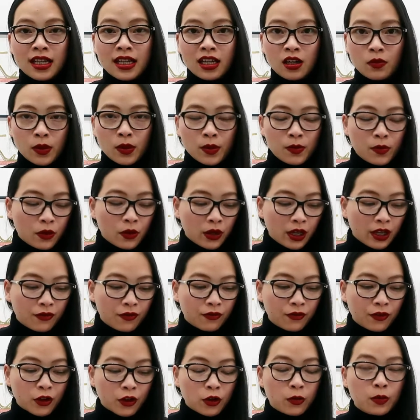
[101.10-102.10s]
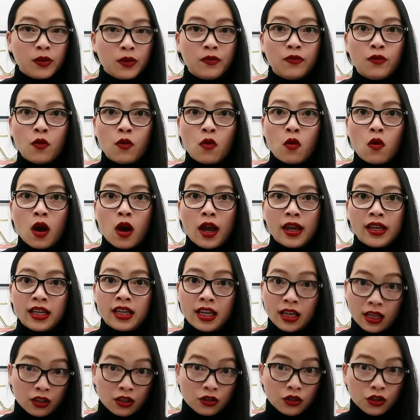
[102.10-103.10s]
a little bit more info before I
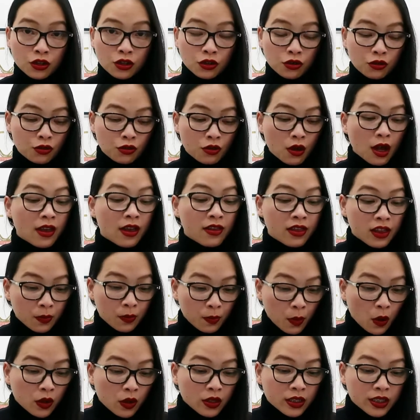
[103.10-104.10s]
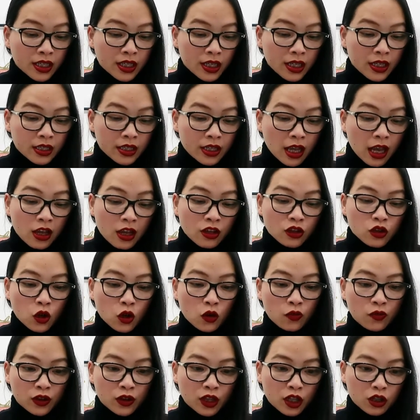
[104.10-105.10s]
get into the boxes.
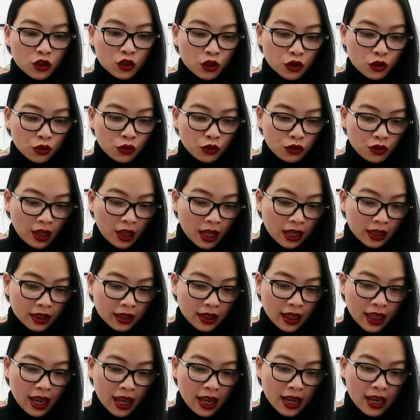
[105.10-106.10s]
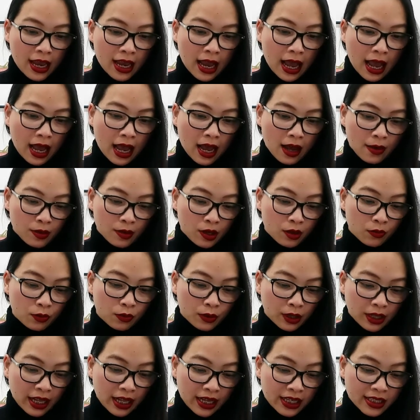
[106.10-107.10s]
So for the two that they
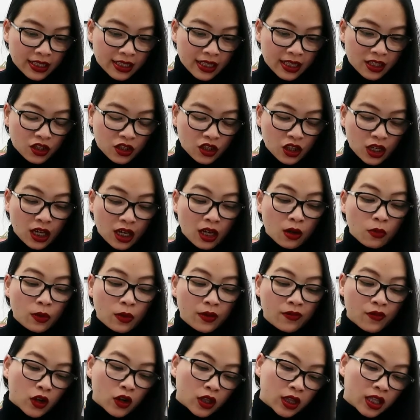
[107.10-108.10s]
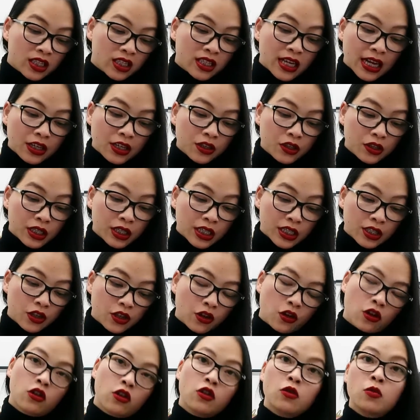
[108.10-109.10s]
released this year, we've got the Day to
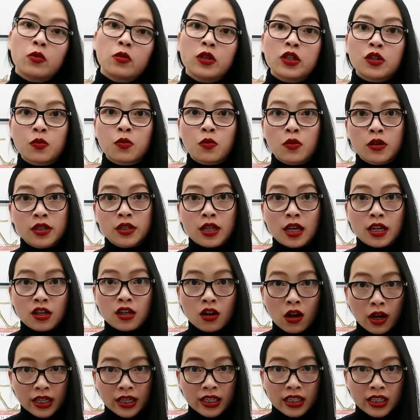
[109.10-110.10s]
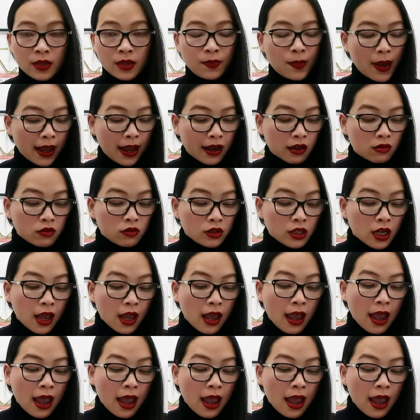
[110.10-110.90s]
Disco, which was £90,